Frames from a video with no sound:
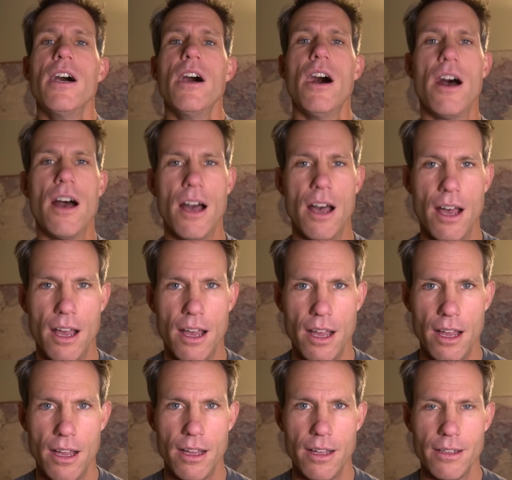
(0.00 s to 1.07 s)

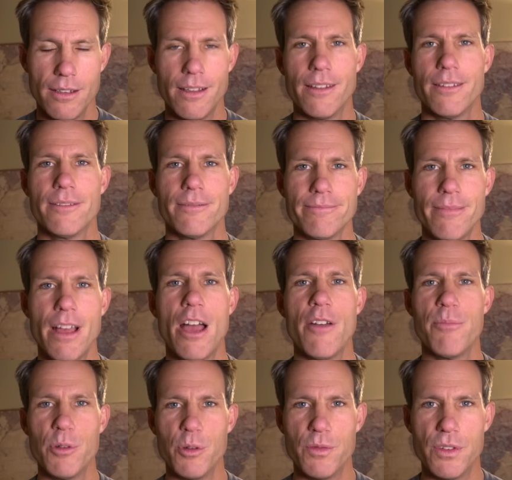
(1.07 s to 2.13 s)

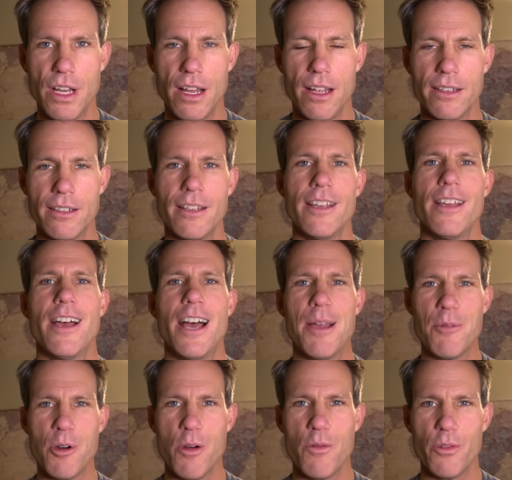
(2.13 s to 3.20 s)
I've moved on.
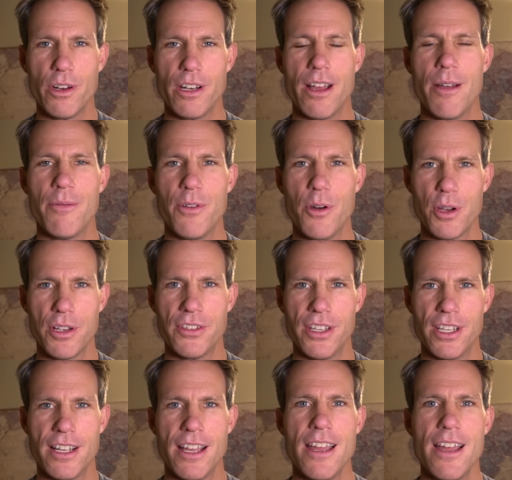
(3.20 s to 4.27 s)
I'm over it. I'm
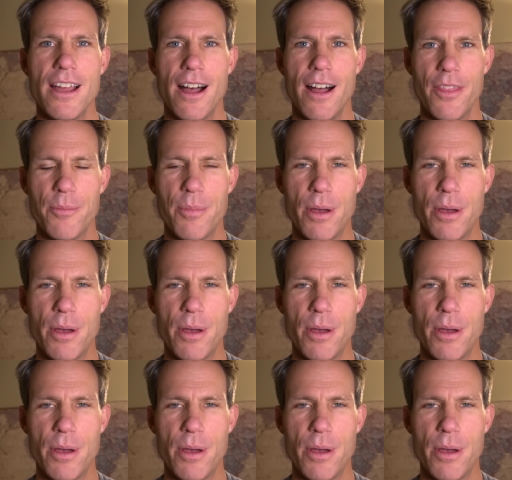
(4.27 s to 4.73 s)
focusing on the